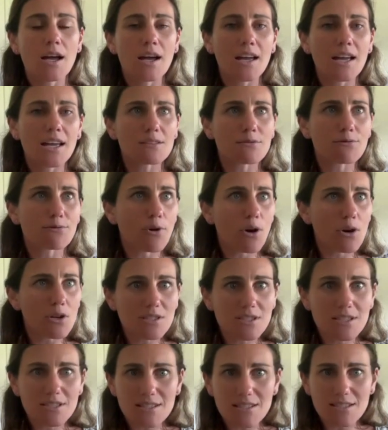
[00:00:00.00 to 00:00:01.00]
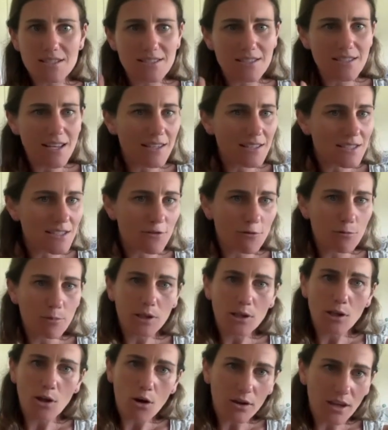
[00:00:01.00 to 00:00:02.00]
It fosters this sense of
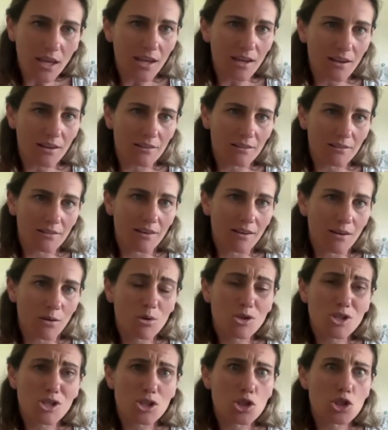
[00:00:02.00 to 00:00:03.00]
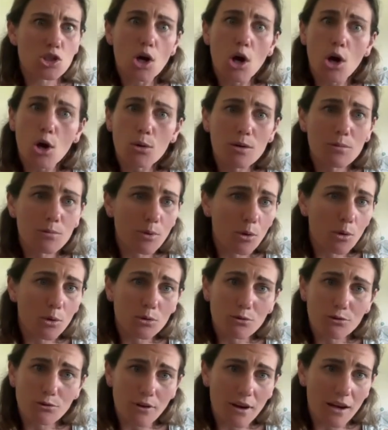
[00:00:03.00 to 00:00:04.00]
belonging, which is so
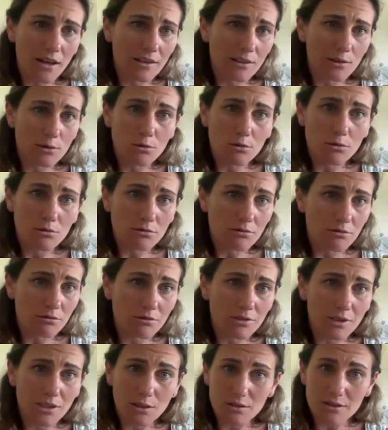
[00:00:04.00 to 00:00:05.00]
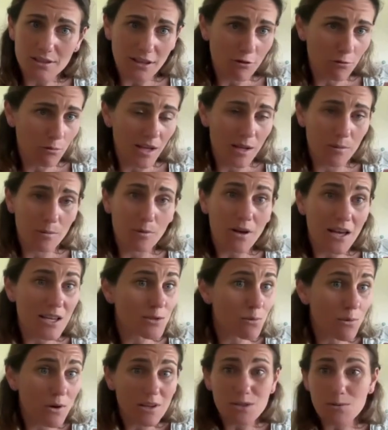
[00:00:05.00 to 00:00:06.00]
important for our little deaf people, as
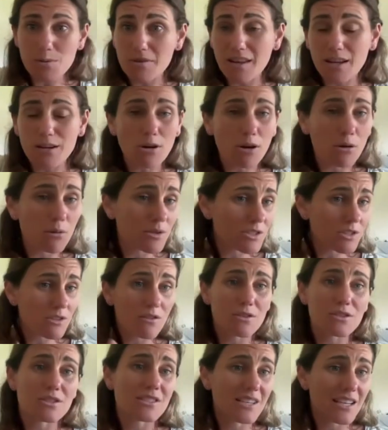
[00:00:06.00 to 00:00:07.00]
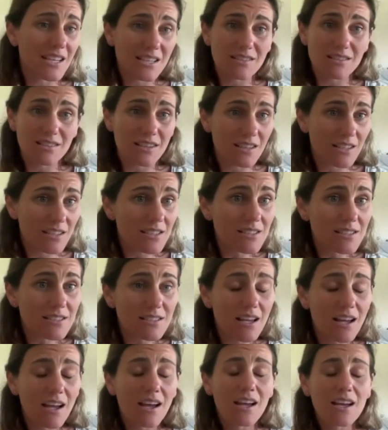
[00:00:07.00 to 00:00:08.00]
well as when they grow into those teen years.
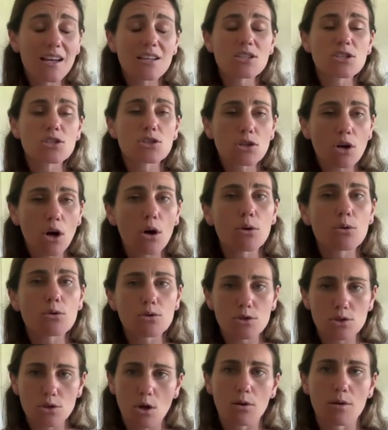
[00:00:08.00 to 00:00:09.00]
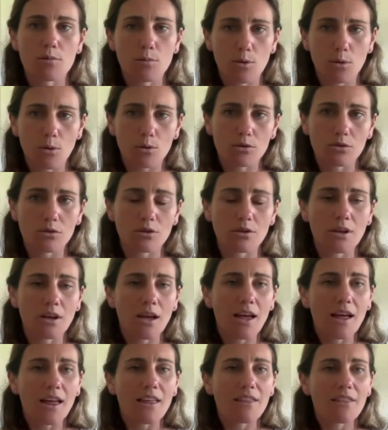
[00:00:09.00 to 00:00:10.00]
So, so important.
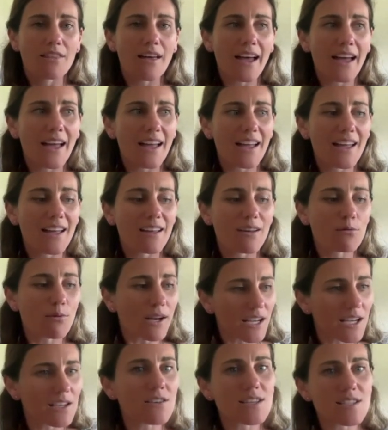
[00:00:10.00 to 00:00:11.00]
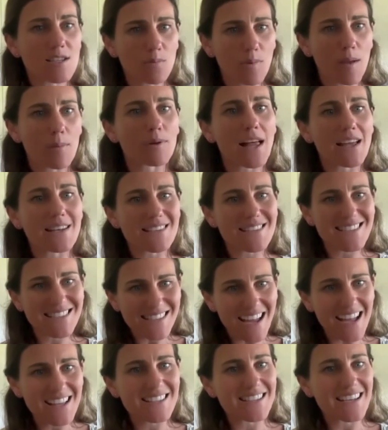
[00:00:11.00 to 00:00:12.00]
They recognize that people
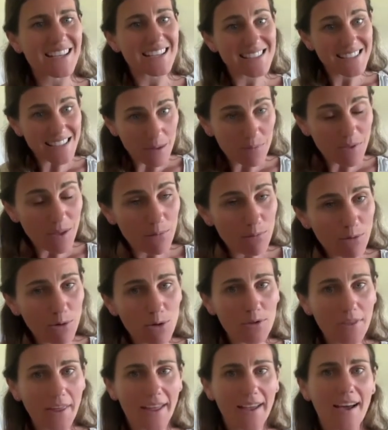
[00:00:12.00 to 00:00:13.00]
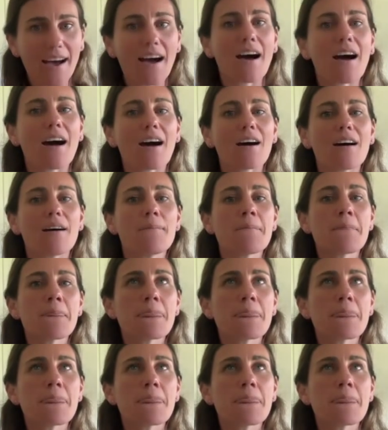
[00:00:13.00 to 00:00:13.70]
understand and accept them for who they are.